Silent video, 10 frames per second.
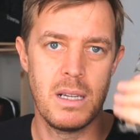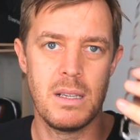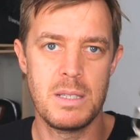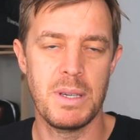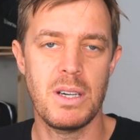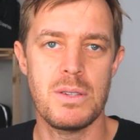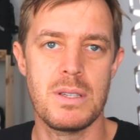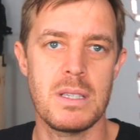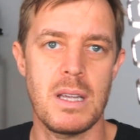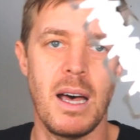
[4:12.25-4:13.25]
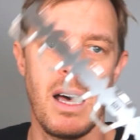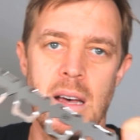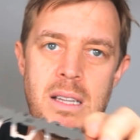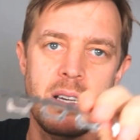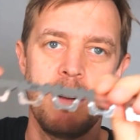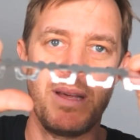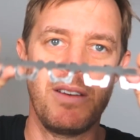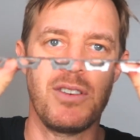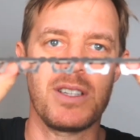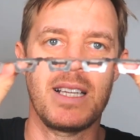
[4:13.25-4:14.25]
It's because it's got a
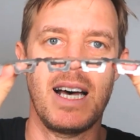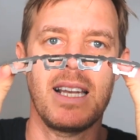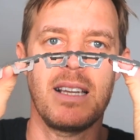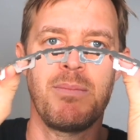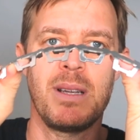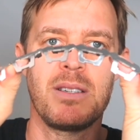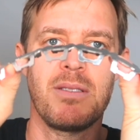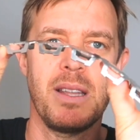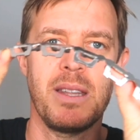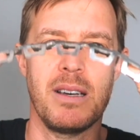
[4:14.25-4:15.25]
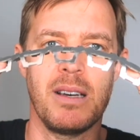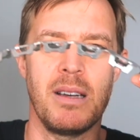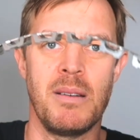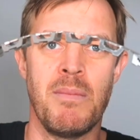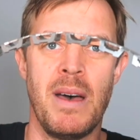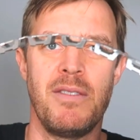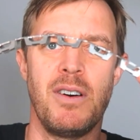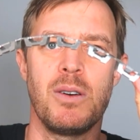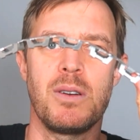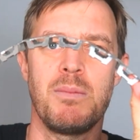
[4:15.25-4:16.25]
bend for a start. It bends around the
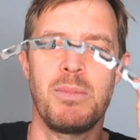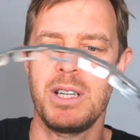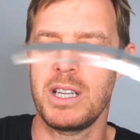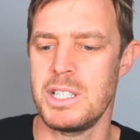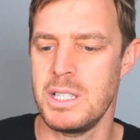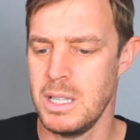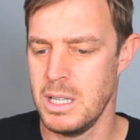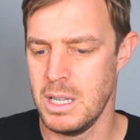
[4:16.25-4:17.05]
manifold protection.